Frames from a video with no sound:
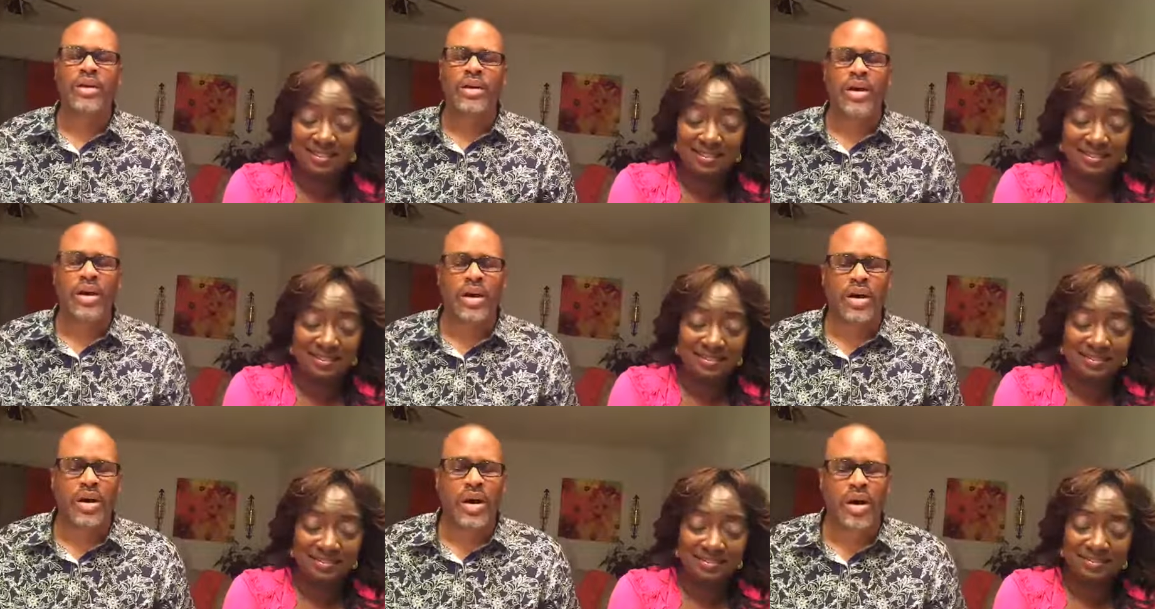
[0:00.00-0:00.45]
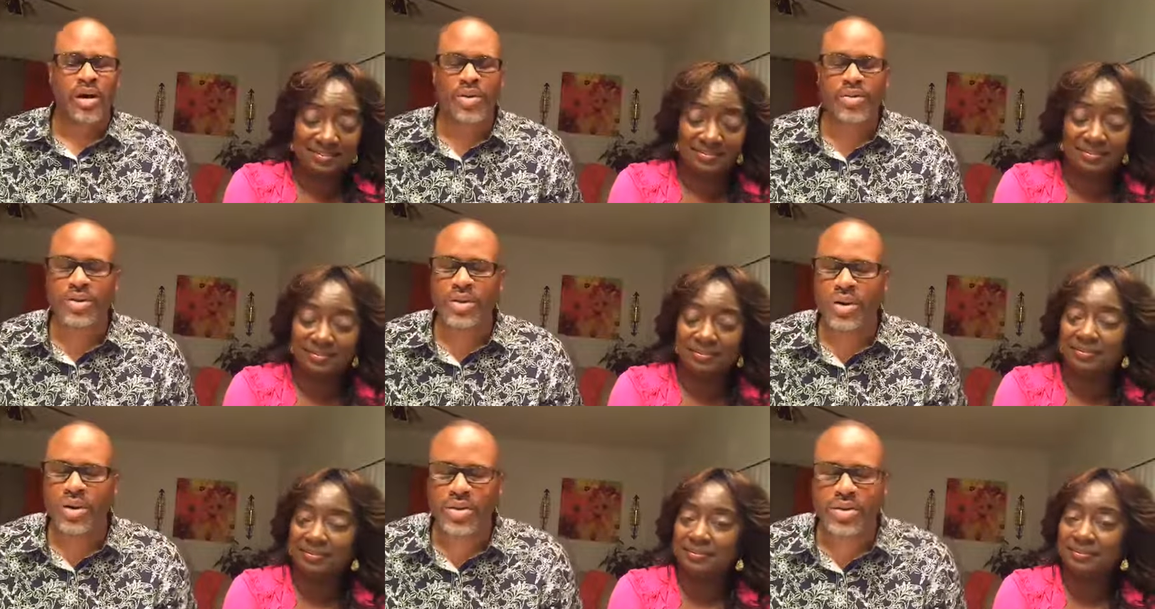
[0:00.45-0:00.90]
Speaker 1: uh, all
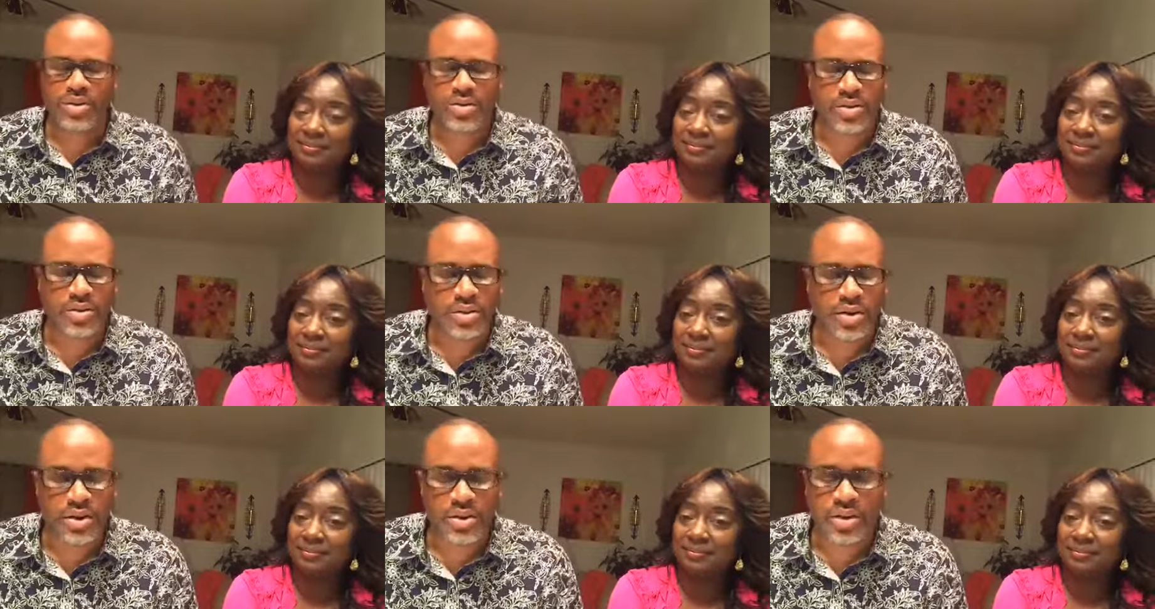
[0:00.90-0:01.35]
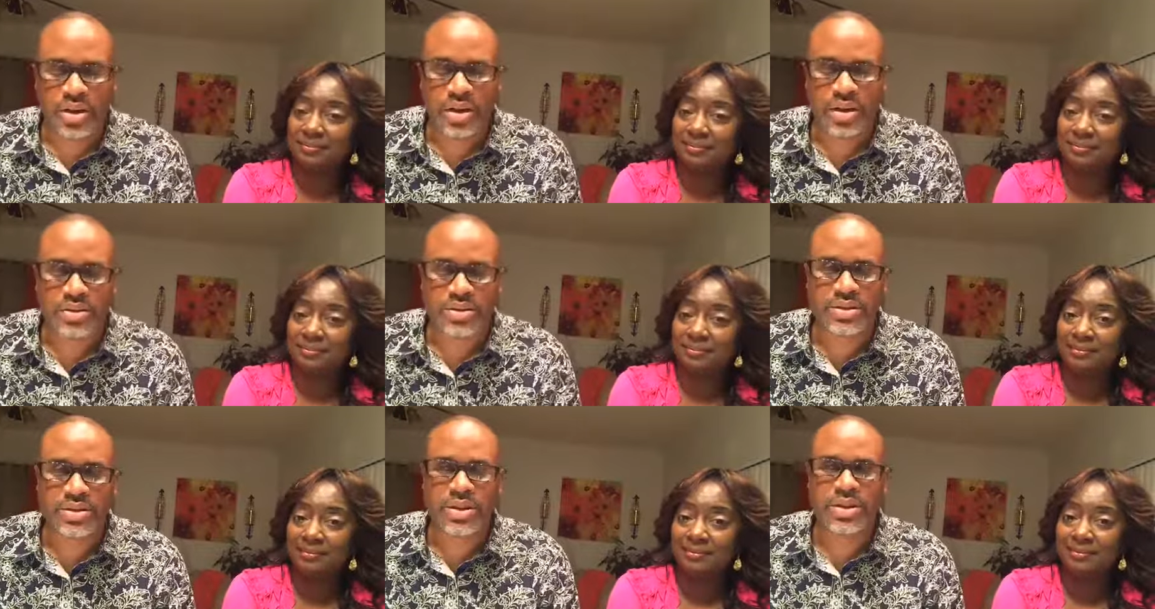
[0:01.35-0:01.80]
the other uh,
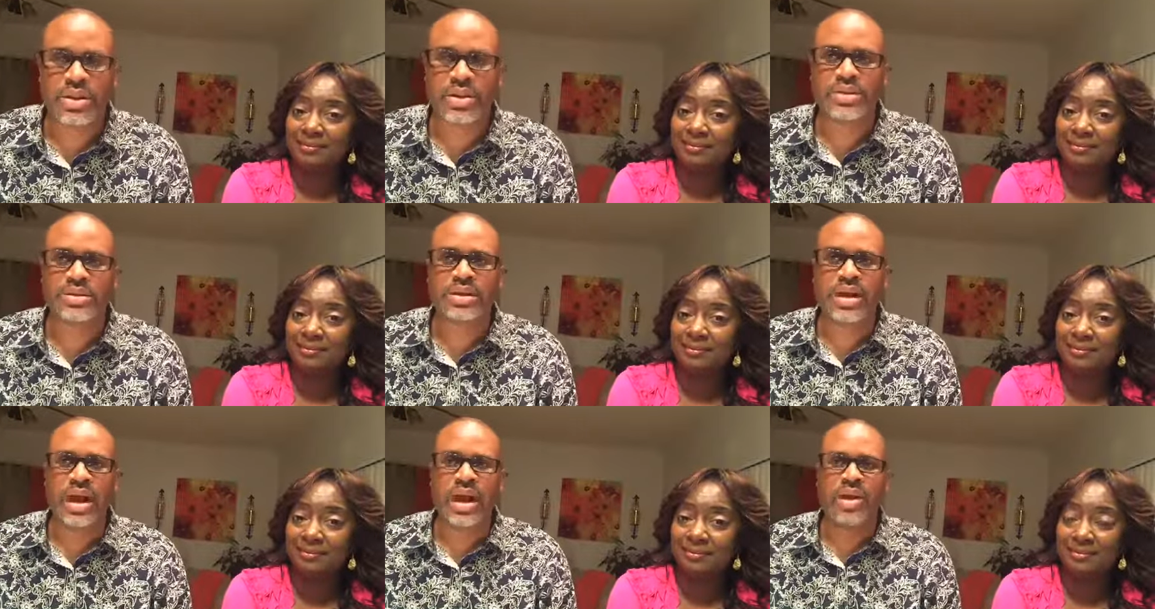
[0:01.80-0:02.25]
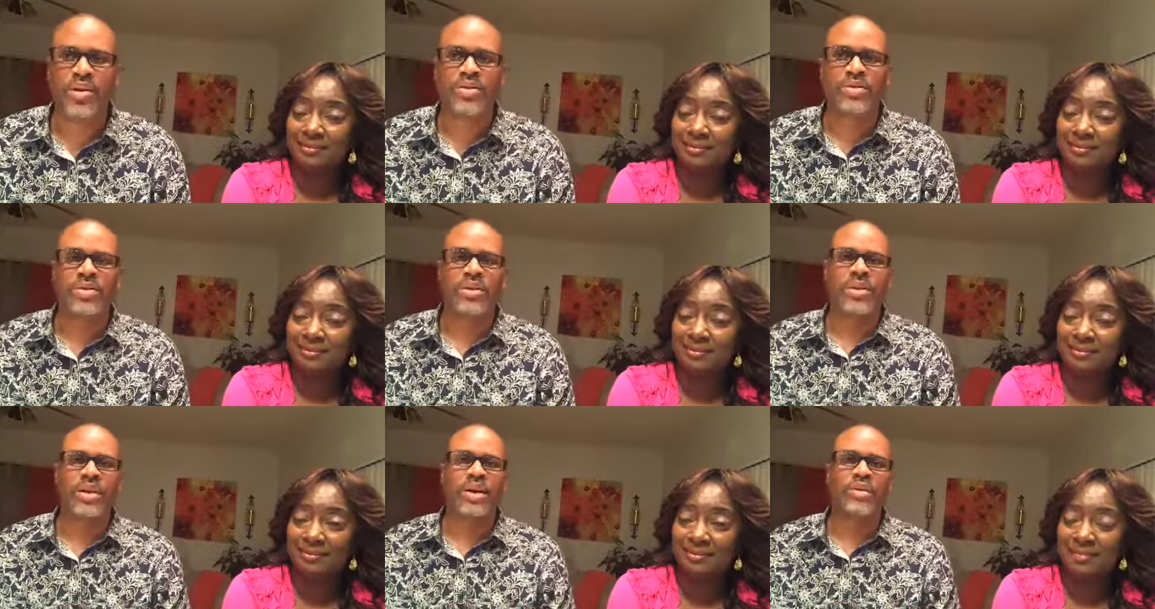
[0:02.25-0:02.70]
cities
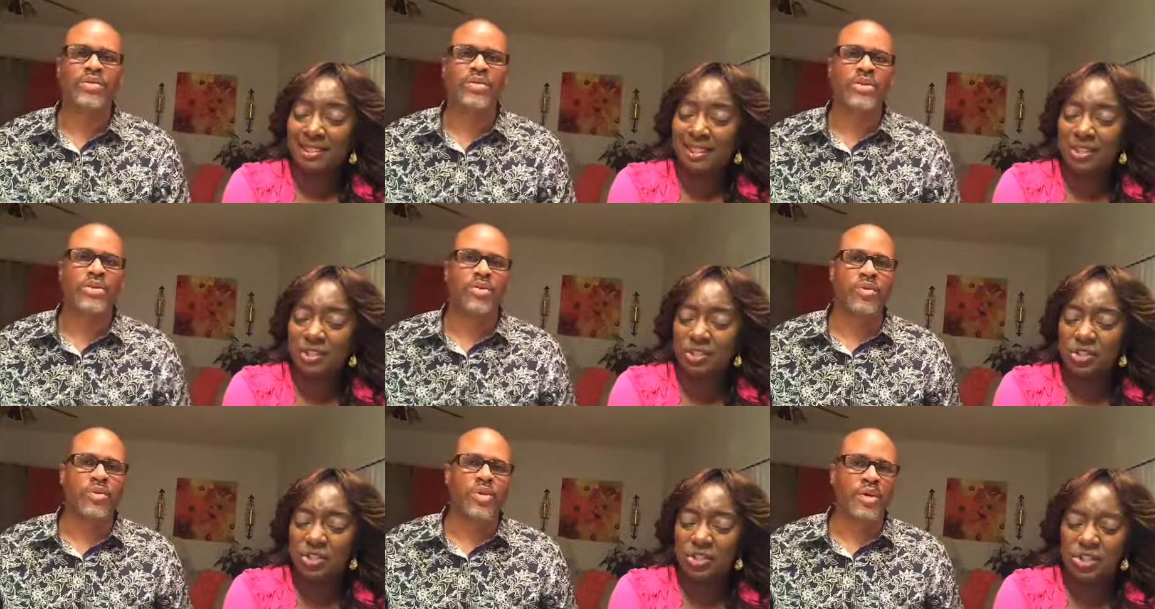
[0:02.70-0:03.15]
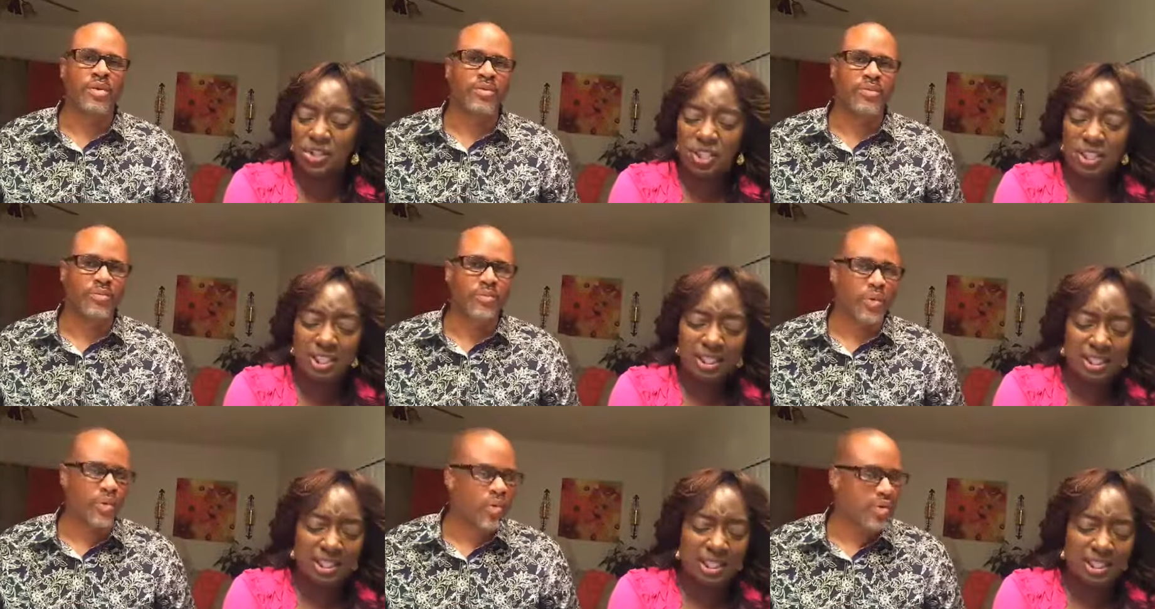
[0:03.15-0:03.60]
out, even the one Jesus.
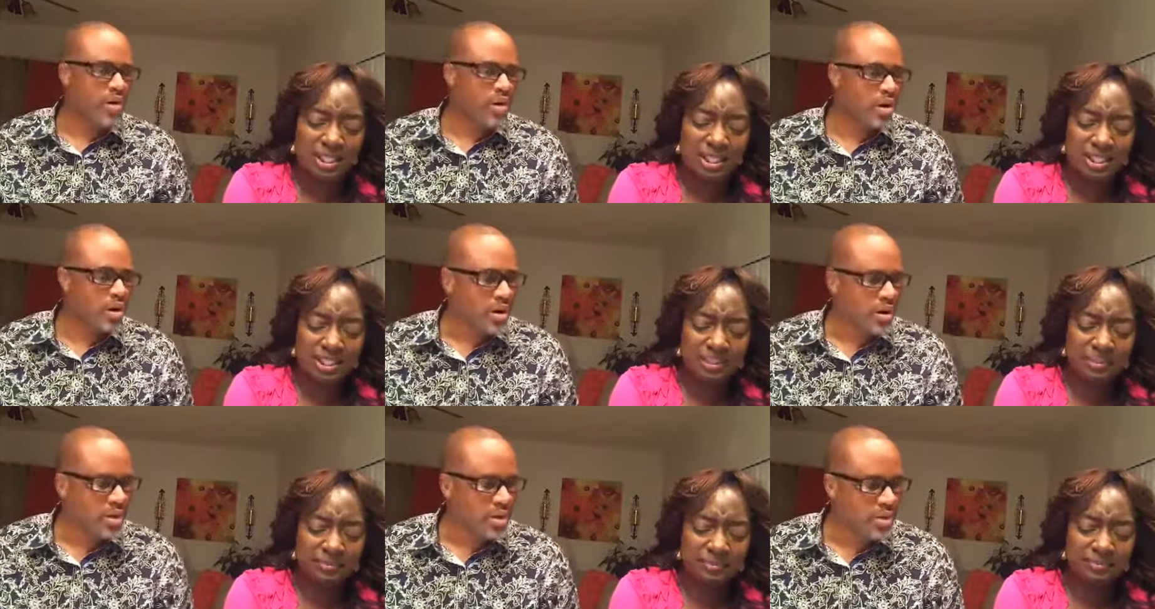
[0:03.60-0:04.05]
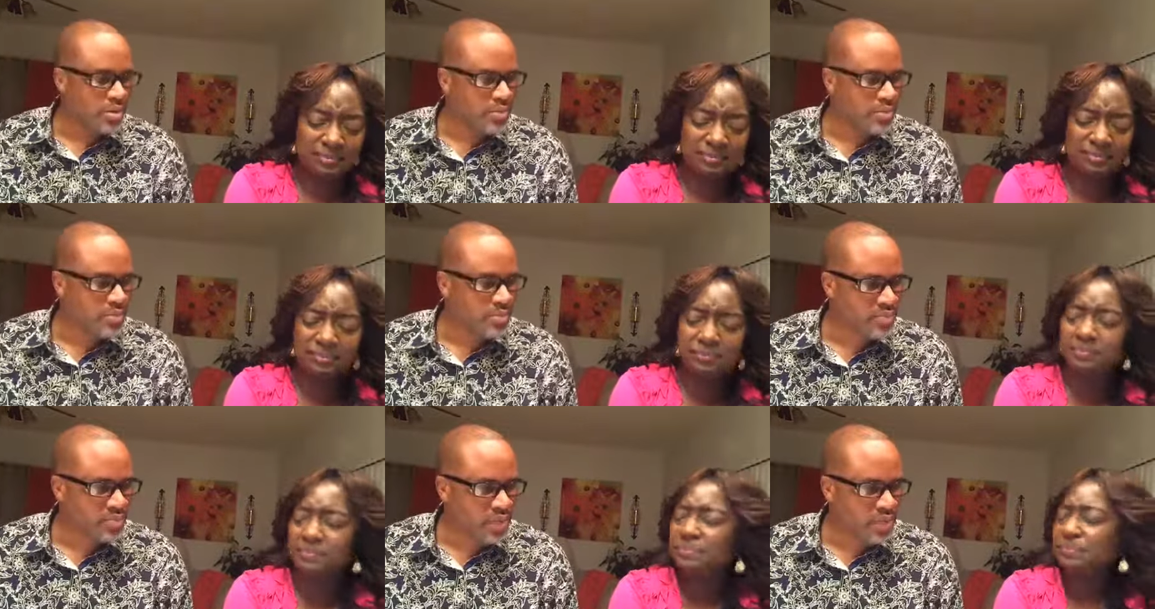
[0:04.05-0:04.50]
for um,
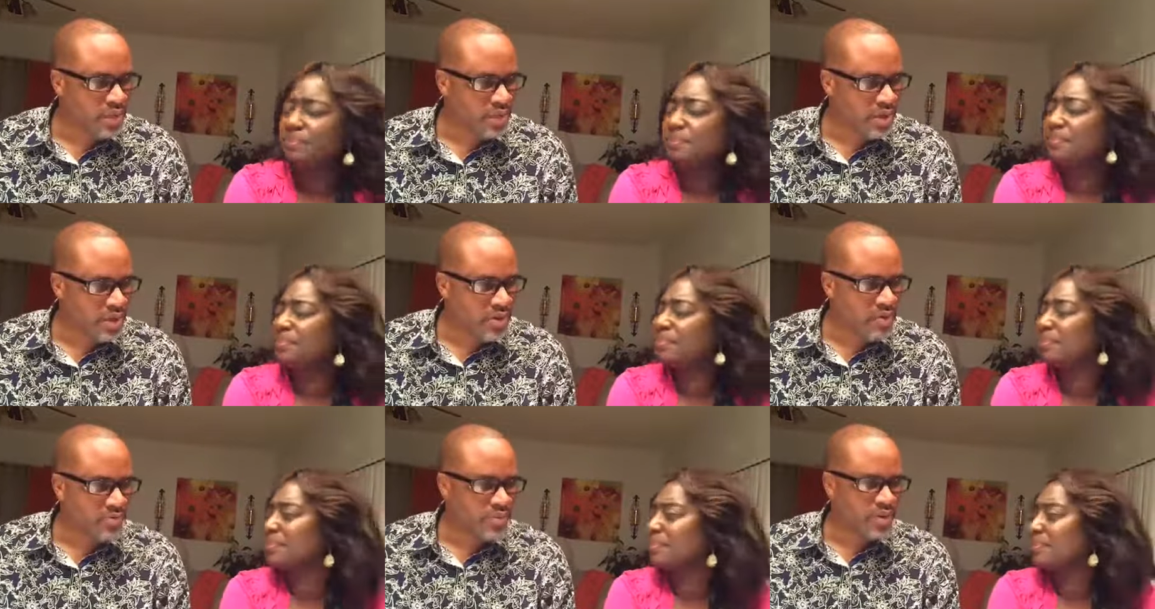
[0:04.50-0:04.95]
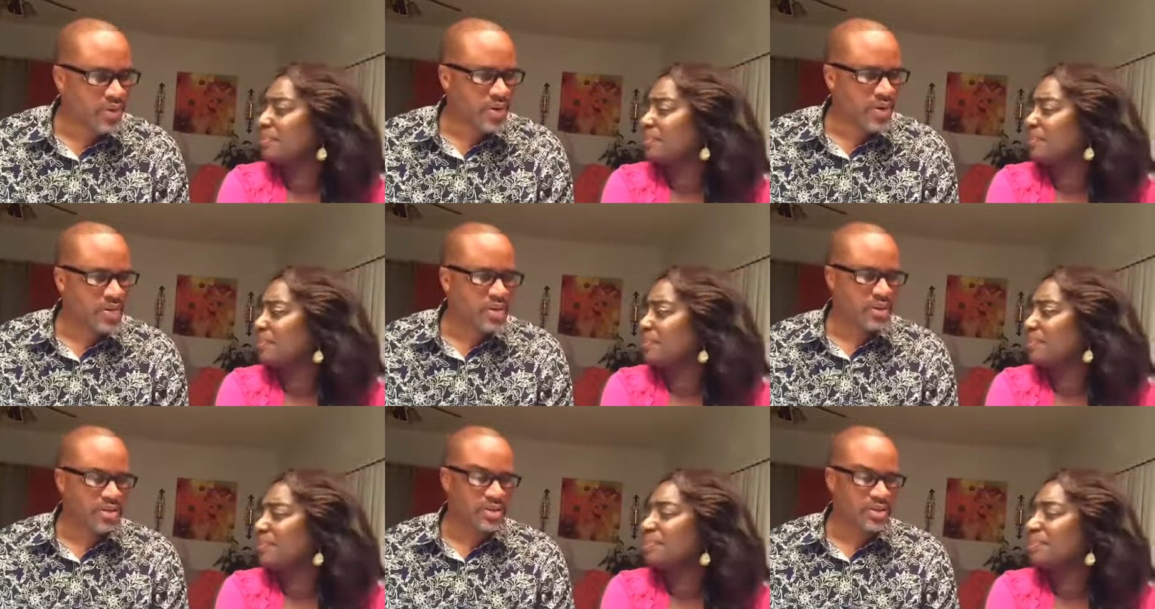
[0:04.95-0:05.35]
for Denver that's